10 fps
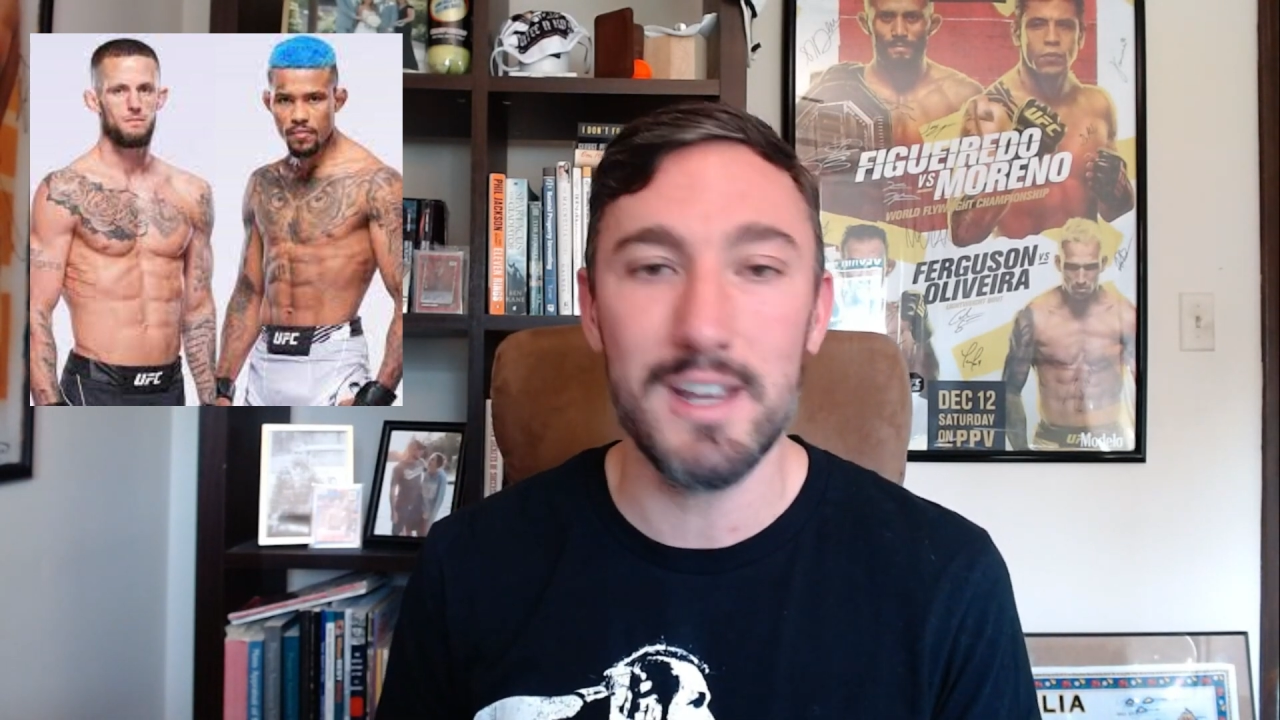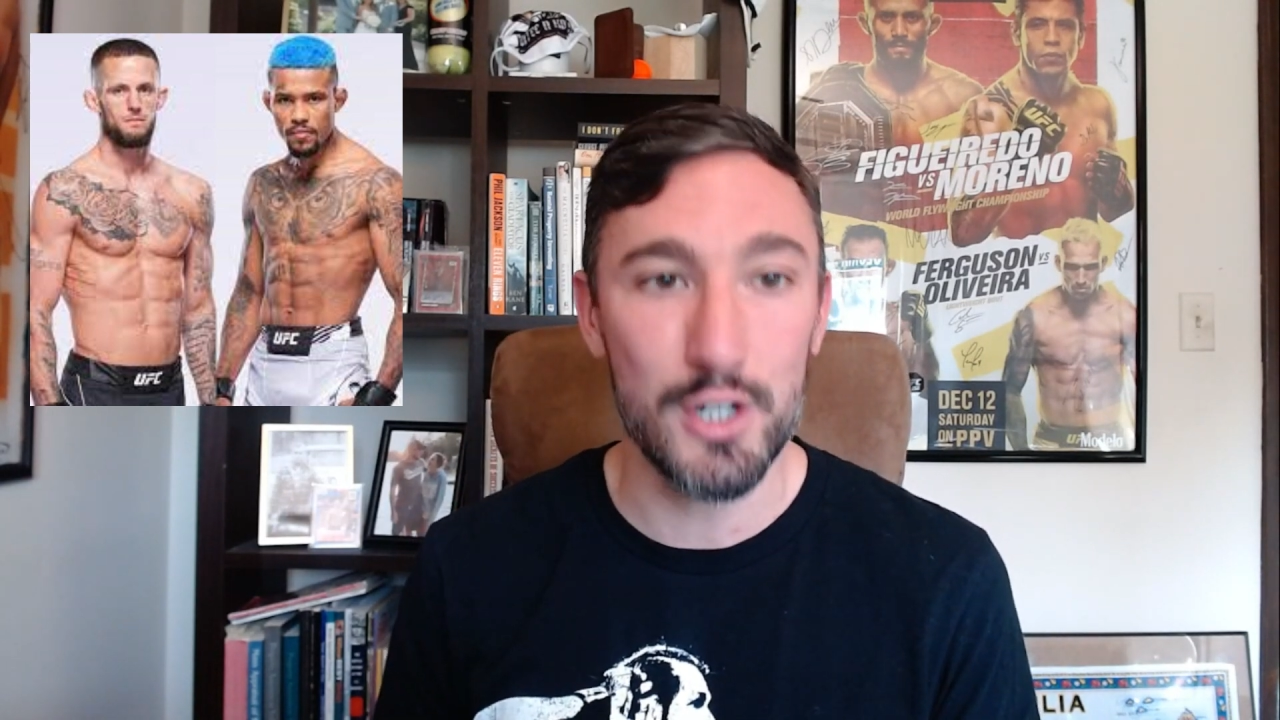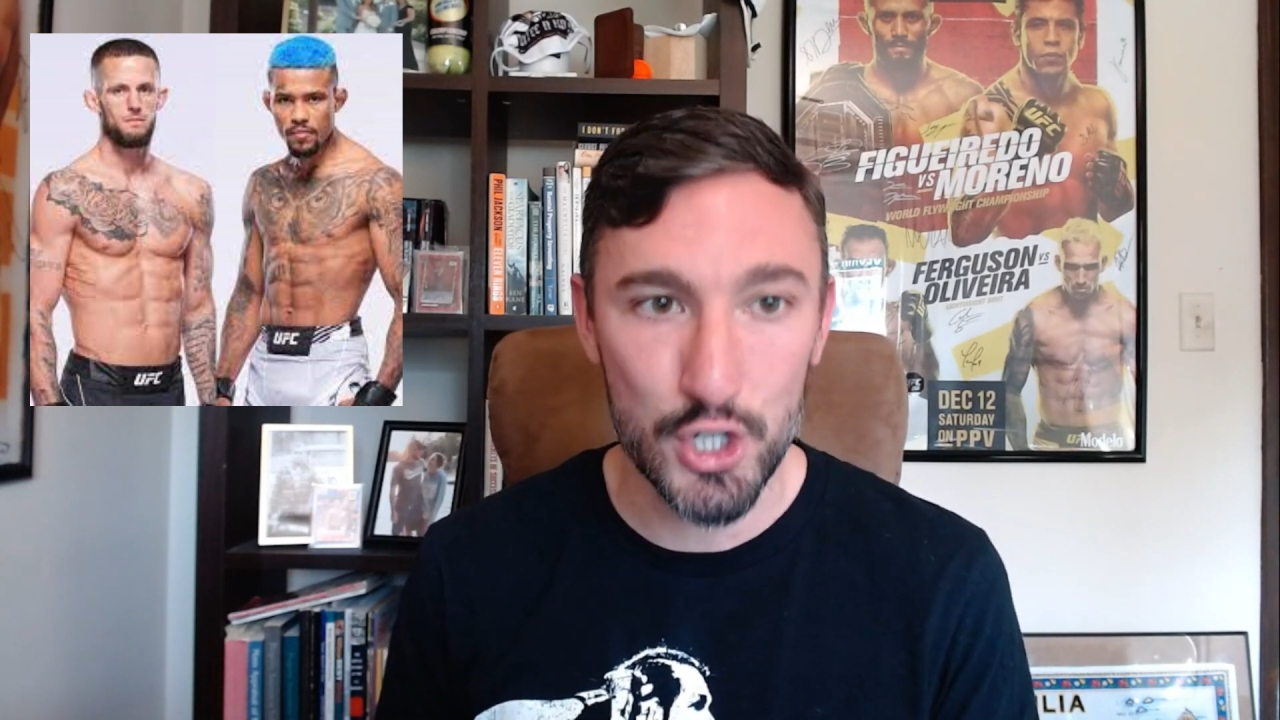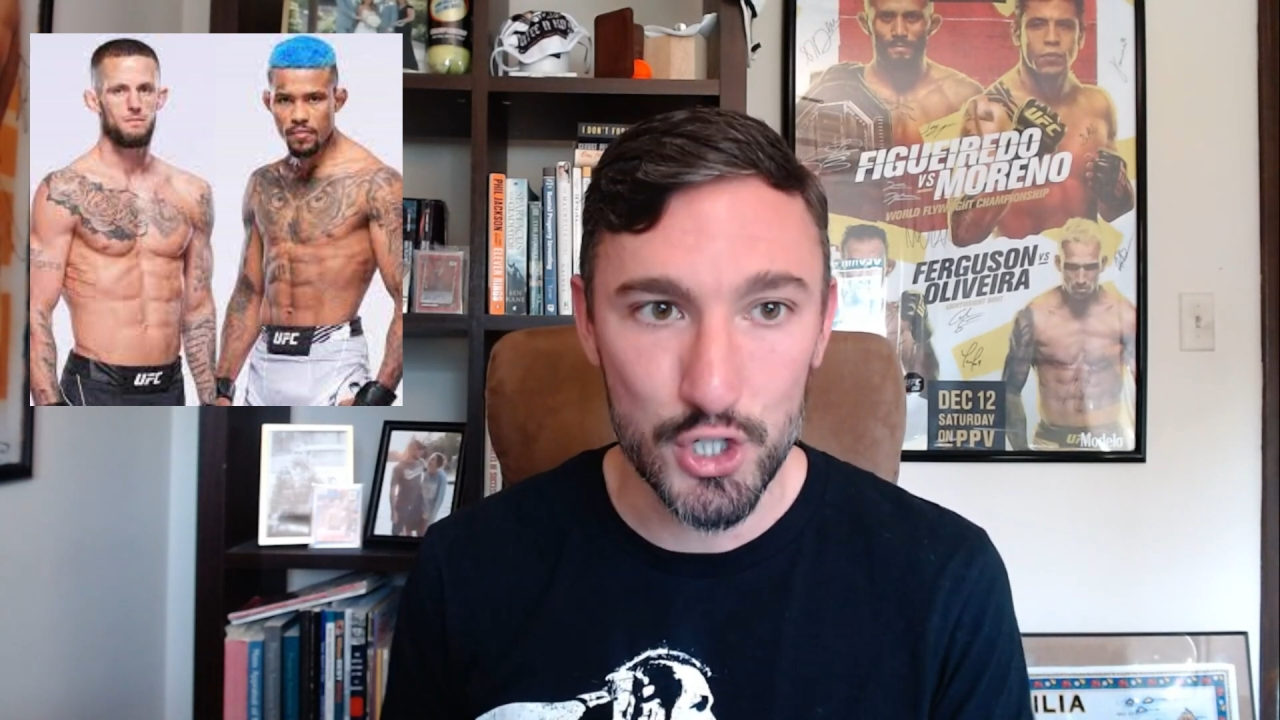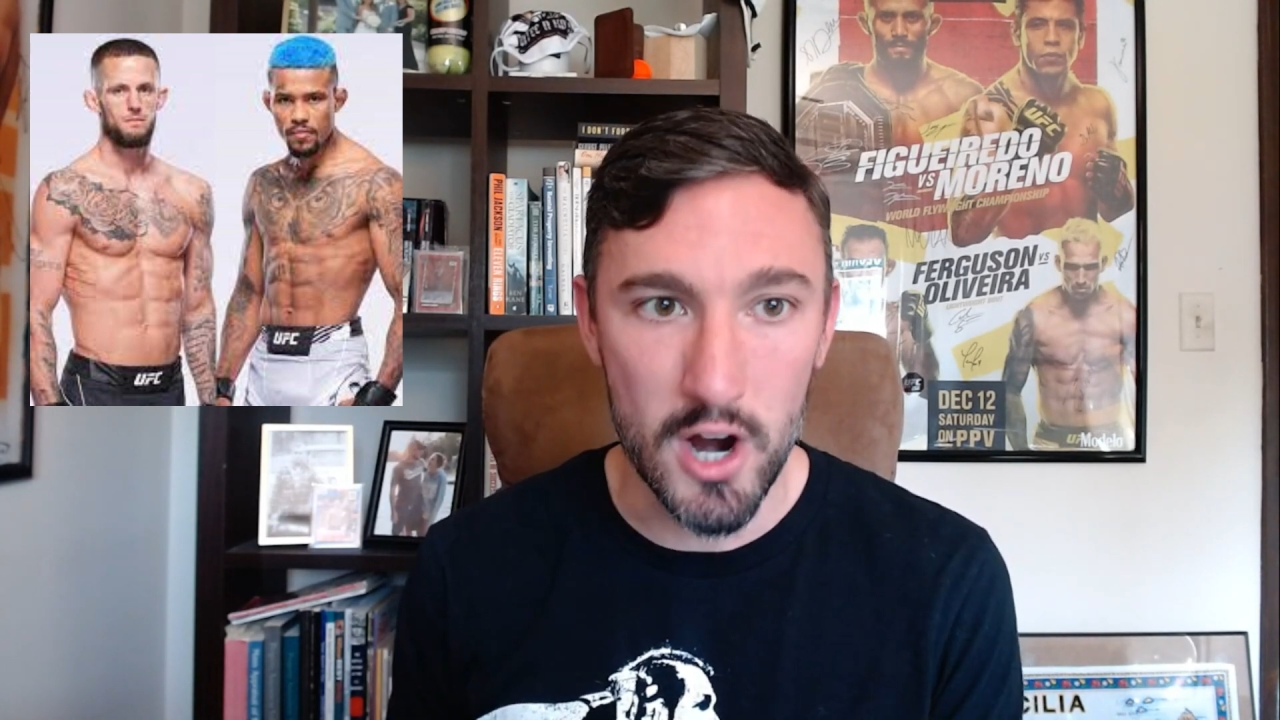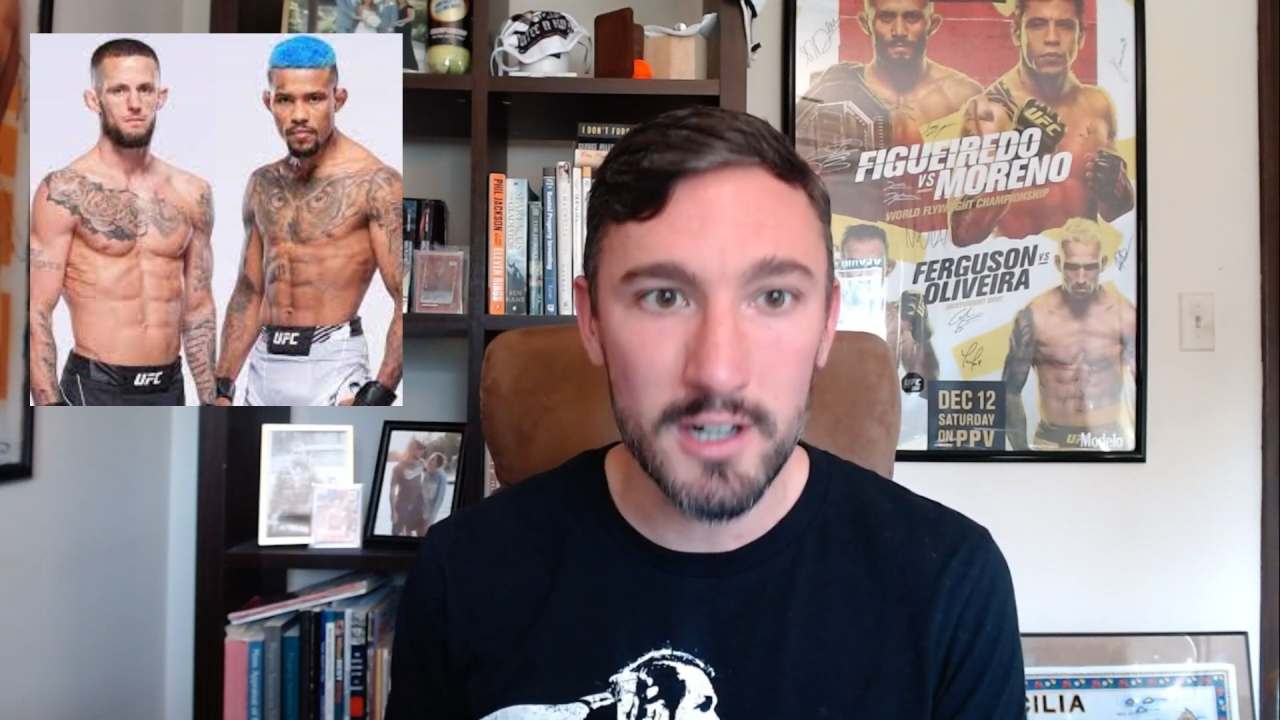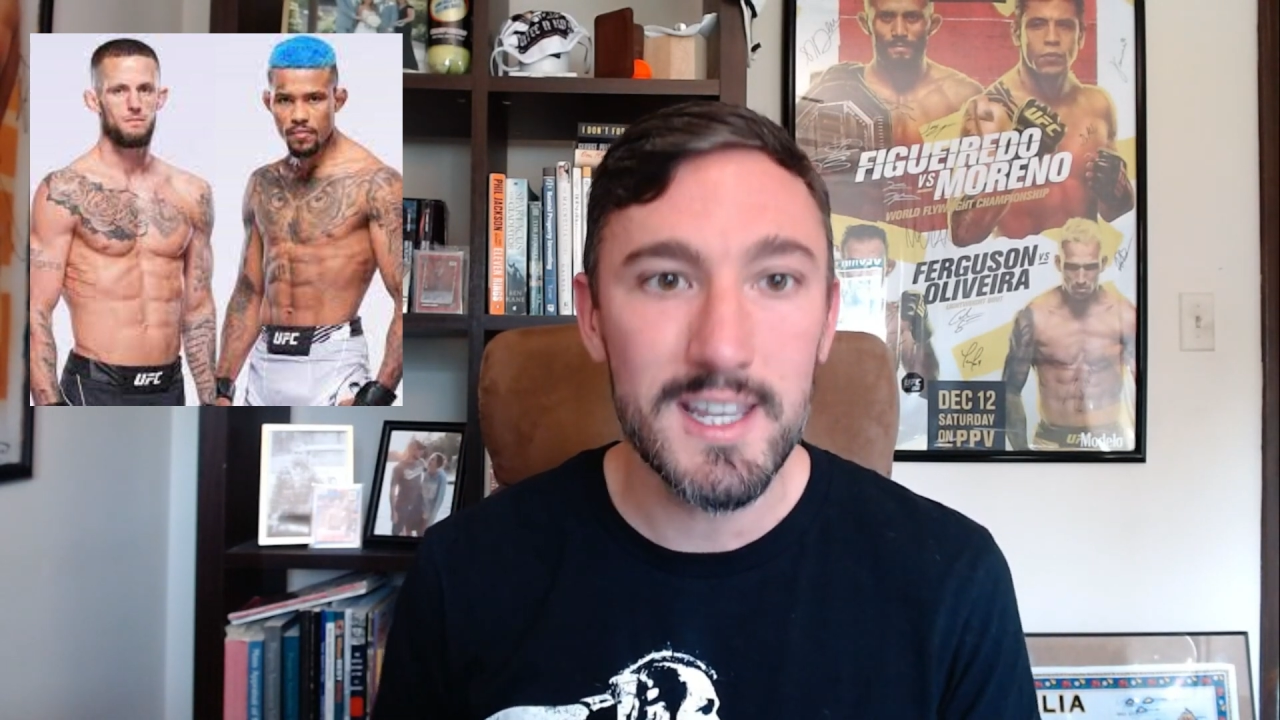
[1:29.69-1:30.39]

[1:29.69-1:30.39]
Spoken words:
he has strong